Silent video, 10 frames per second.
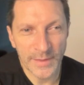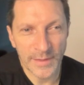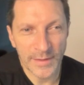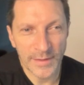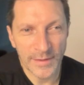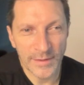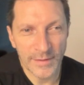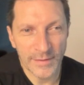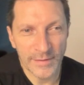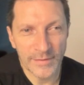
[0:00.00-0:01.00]

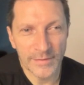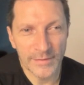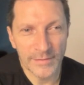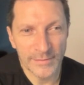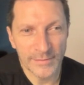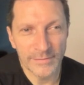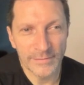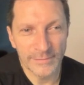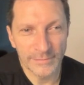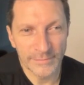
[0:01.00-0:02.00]

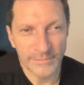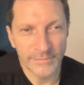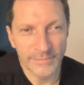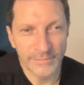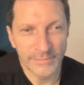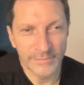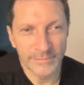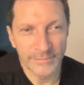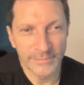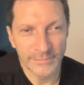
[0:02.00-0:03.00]

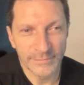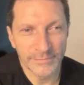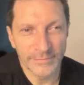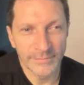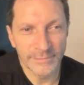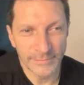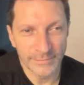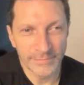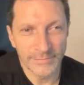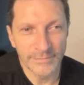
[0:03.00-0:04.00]

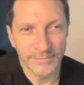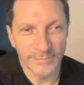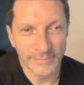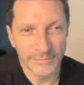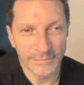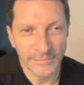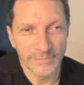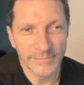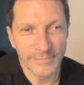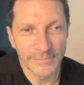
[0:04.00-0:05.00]

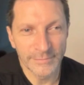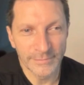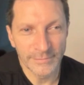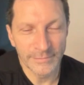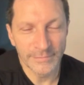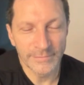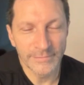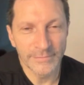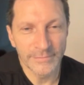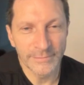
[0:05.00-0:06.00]

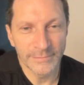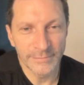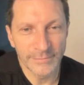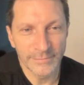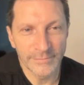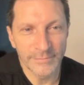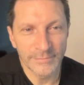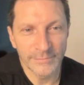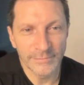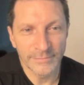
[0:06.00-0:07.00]

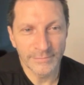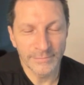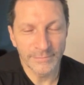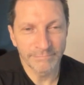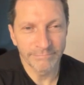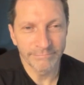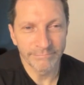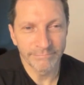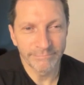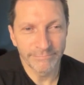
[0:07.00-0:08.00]
(not speaking)